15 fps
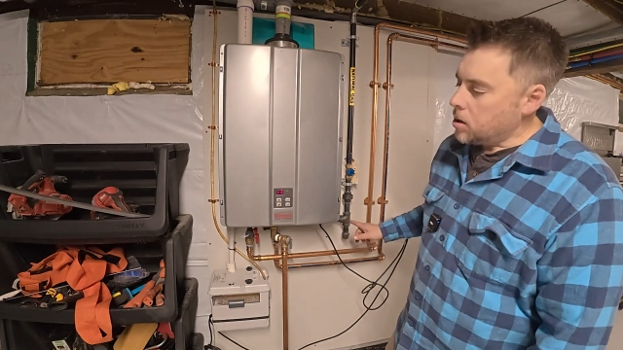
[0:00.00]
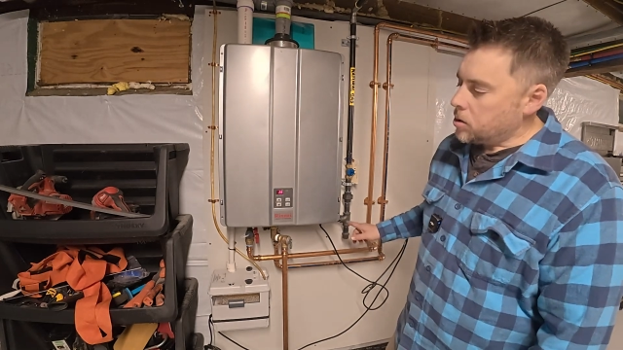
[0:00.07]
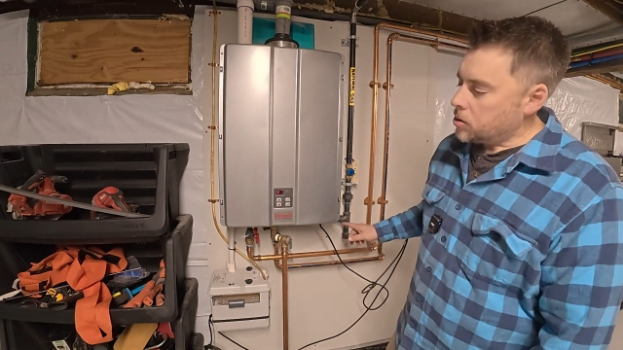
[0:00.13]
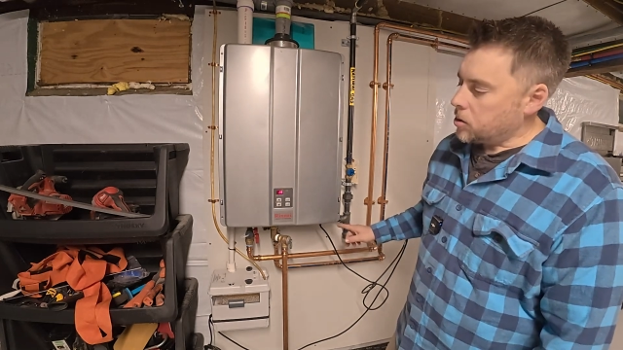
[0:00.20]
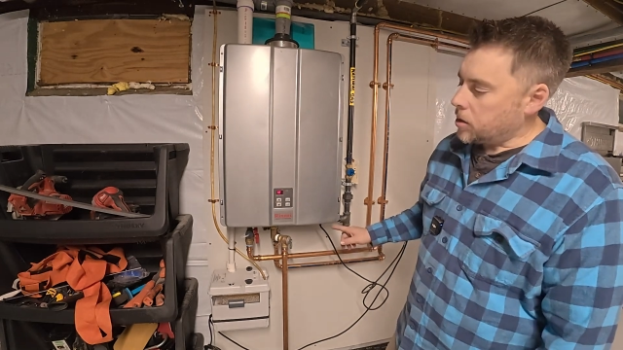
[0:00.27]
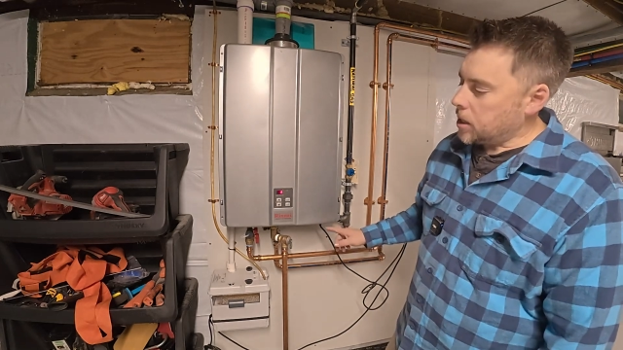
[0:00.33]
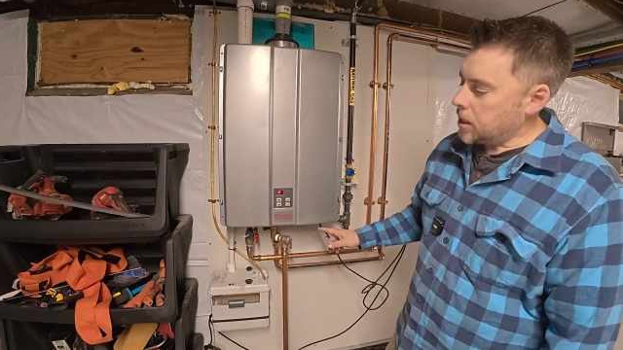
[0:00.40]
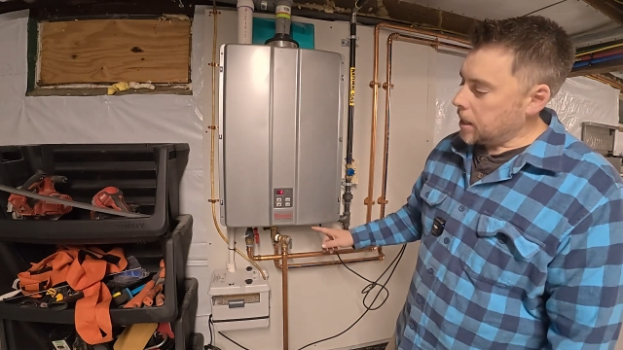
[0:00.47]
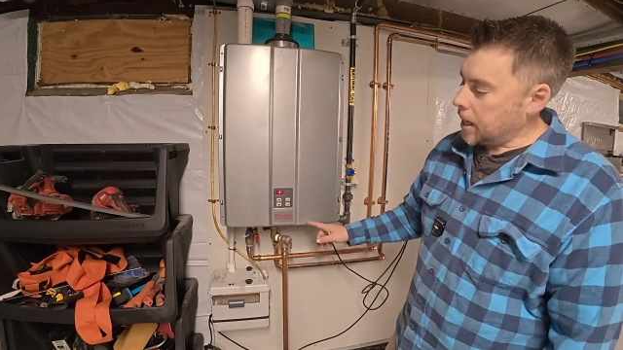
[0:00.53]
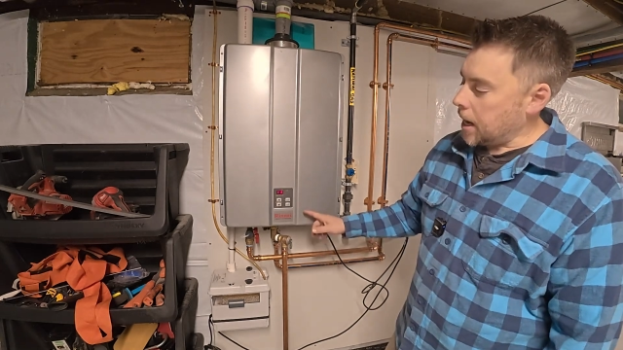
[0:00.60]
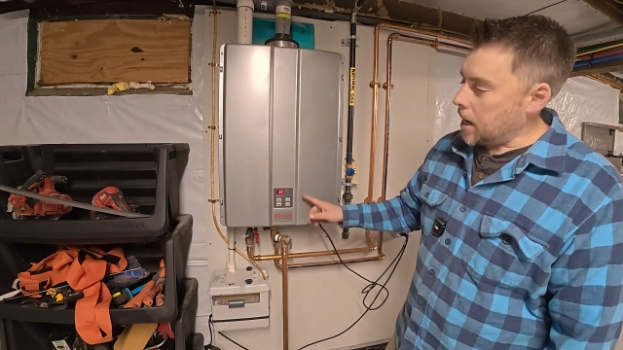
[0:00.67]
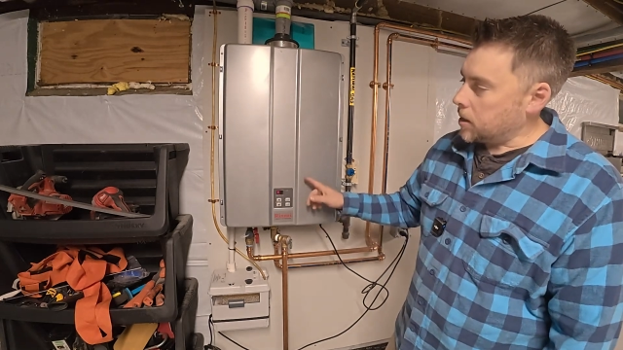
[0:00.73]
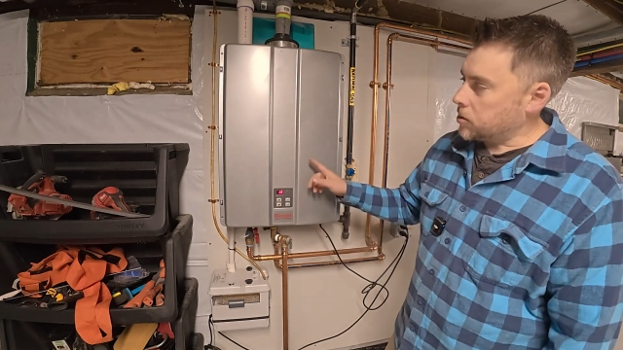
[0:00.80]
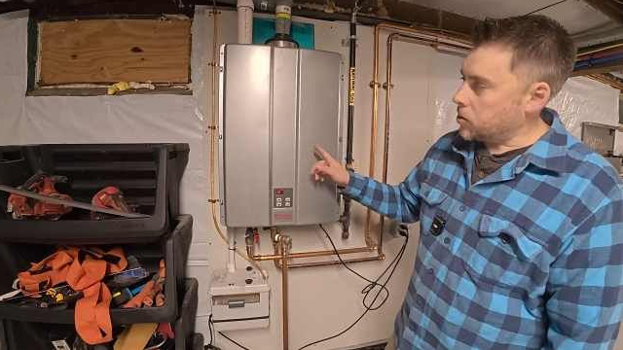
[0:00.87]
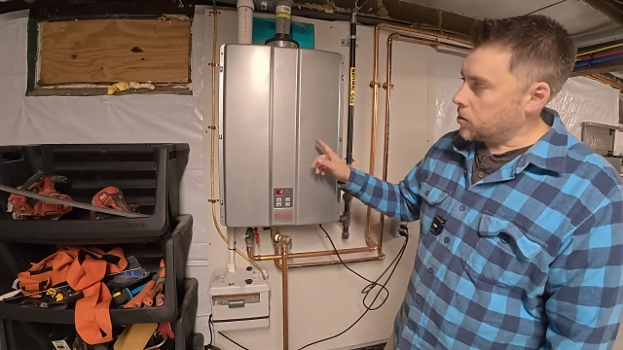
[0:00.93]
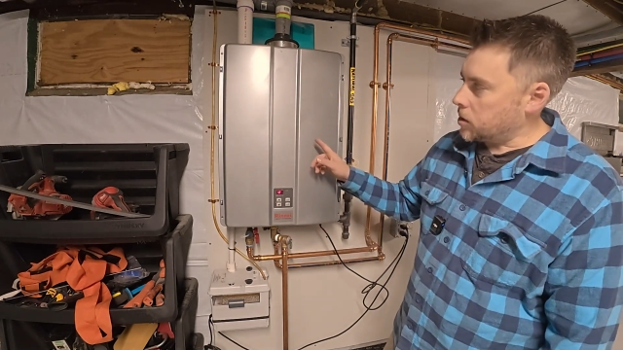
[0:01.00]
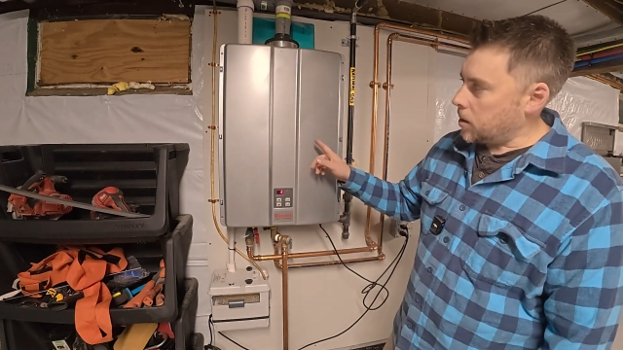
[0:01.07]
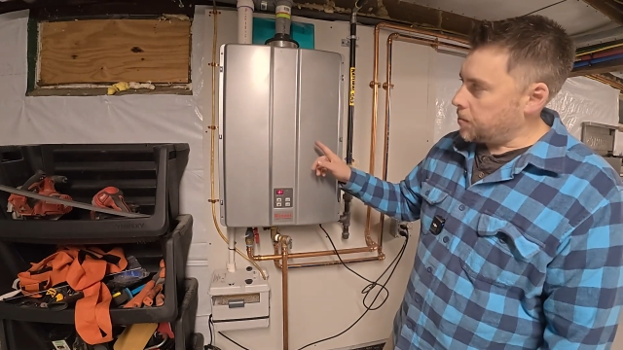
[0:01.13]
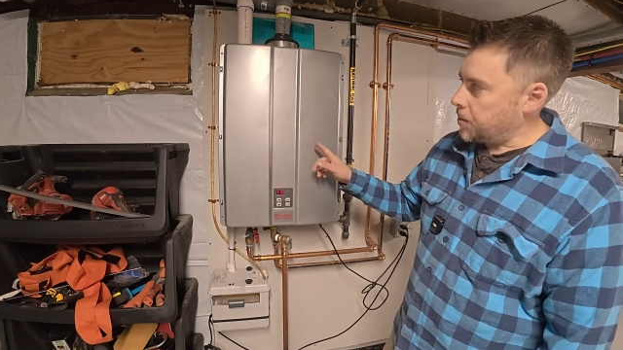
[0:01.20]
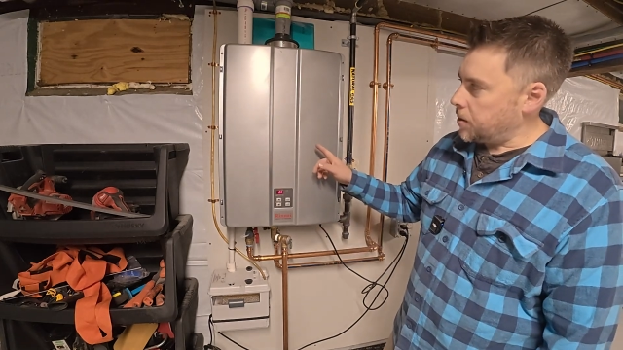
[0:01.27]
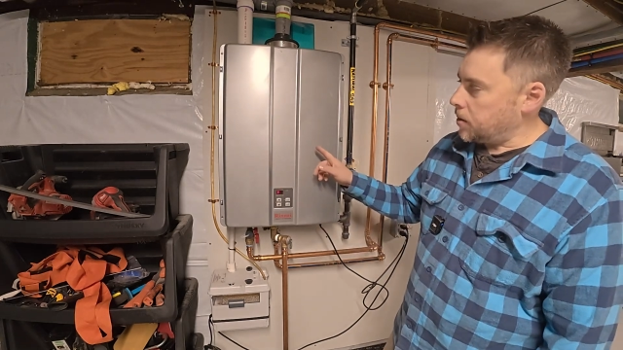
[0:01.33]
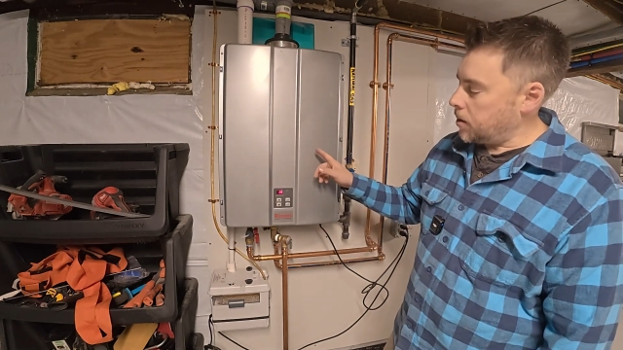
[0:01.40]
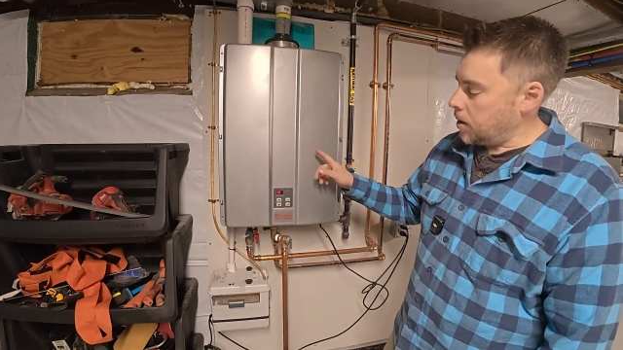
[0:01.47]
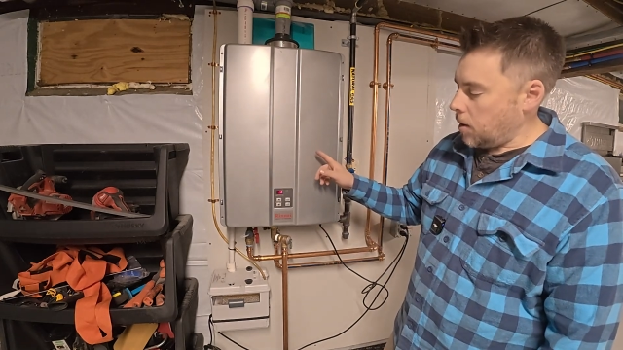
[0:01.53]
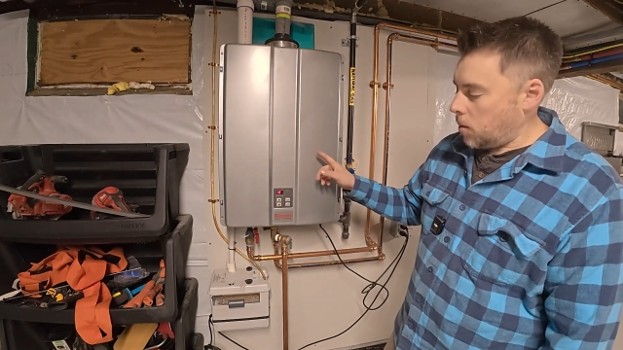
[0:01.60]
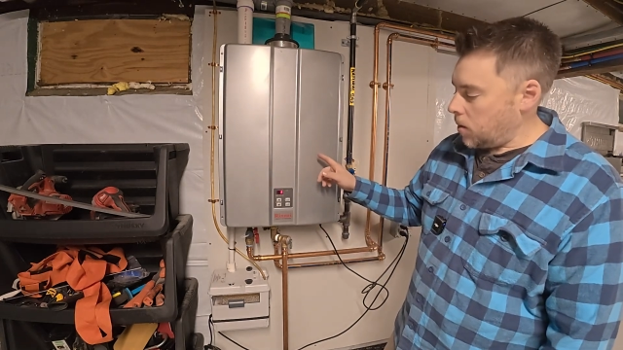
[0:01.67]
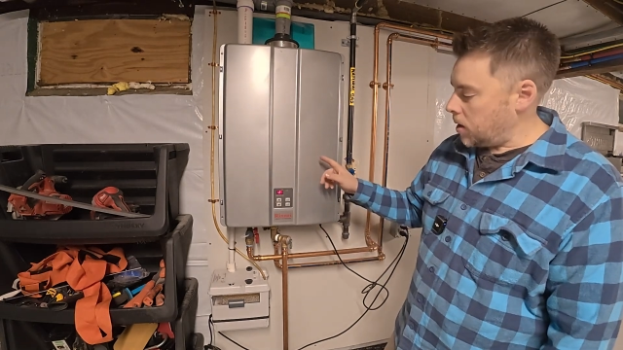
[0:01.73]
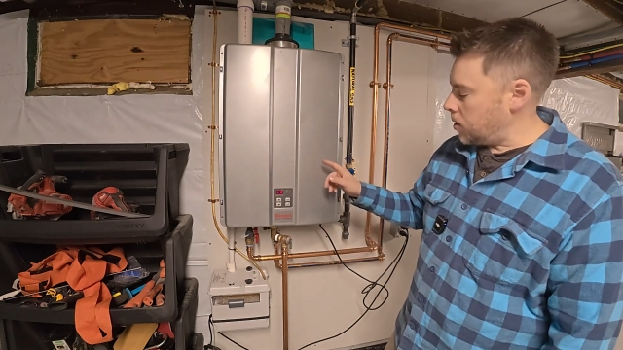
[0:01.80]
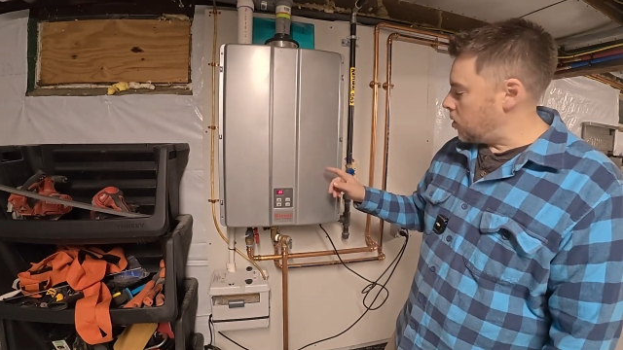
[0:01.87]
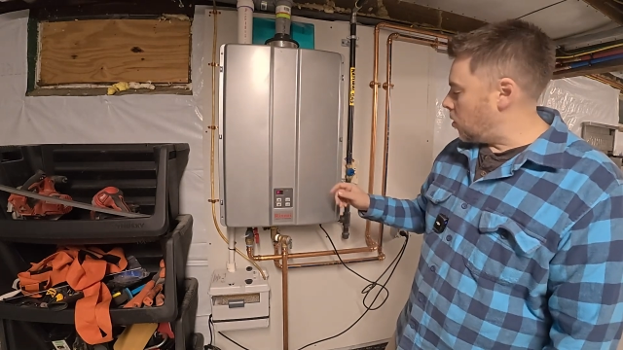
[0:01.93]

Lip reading: So then the gas goes up into the unit.